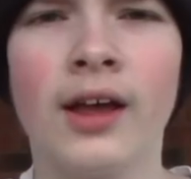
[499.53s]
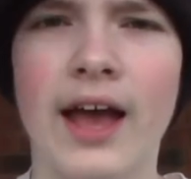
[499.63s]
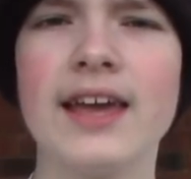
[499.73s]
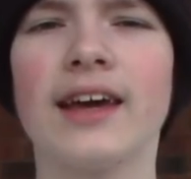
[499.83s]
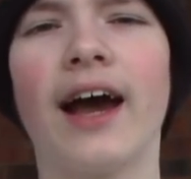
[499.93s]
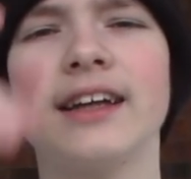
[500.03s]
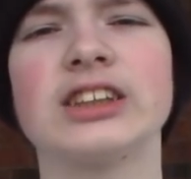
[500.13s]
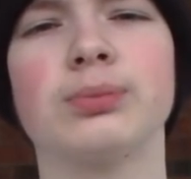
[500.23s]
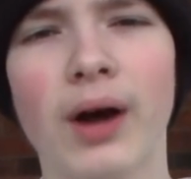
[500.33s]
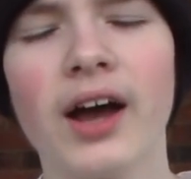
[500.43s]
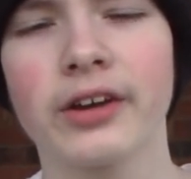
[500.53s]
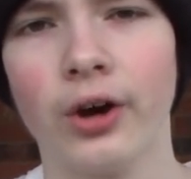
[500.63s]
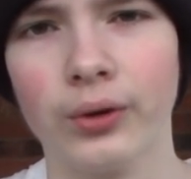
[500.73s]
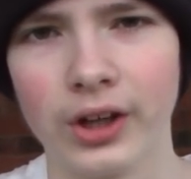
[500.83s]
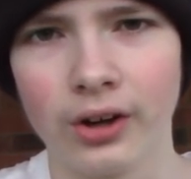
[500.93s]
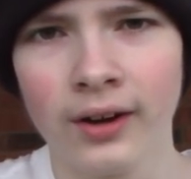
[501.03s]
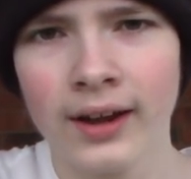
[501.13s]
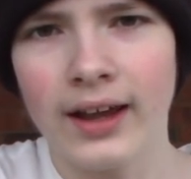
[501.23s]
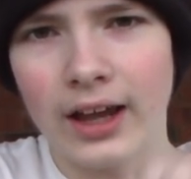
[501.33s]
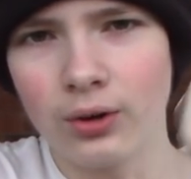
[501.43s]
Hey guys, Spotco here.
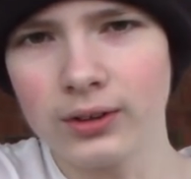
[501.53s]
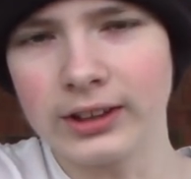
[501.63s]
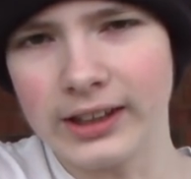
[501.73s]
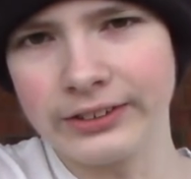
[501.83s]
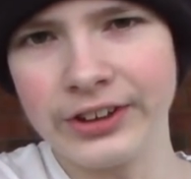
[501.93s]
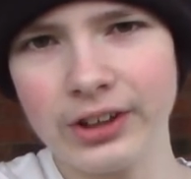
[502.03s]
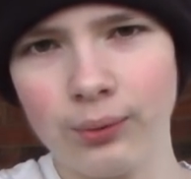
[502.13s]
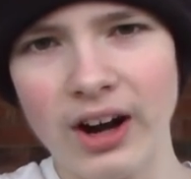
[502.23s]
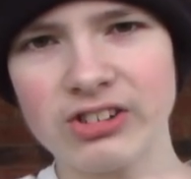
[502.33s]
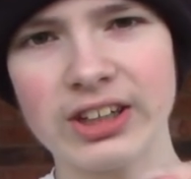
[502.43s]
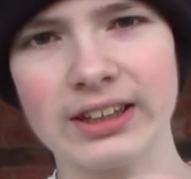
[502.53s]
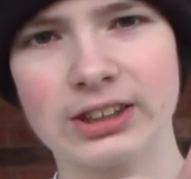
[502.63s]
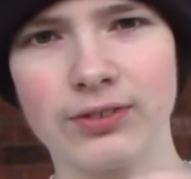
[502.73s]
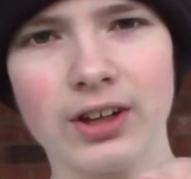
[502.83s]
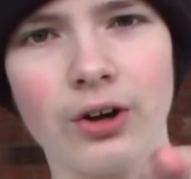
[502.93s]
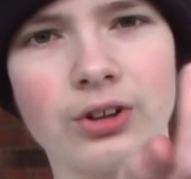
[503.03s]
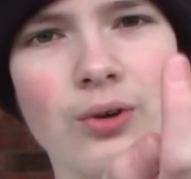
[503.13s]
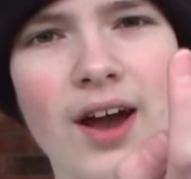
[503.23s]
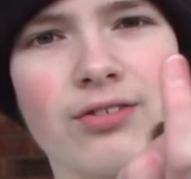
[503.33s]
In order to continue watching this video, you have